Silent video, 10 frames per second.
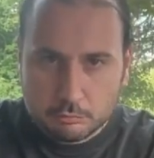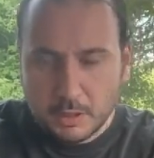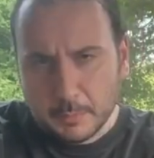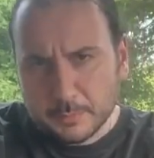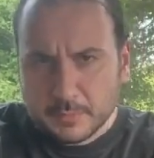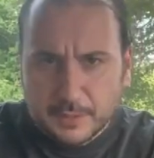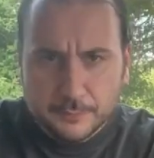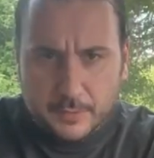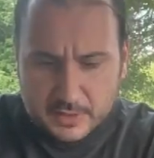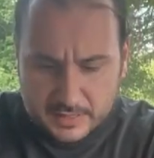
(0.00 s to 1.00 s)
well, like
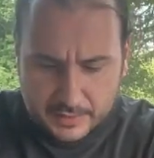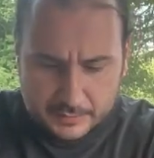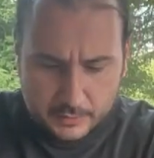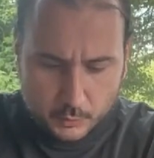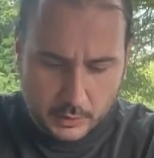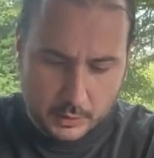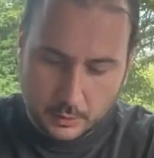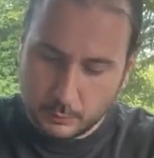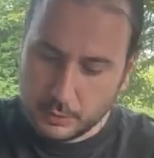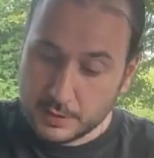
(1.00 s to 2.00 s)
5 and 6 is quite common.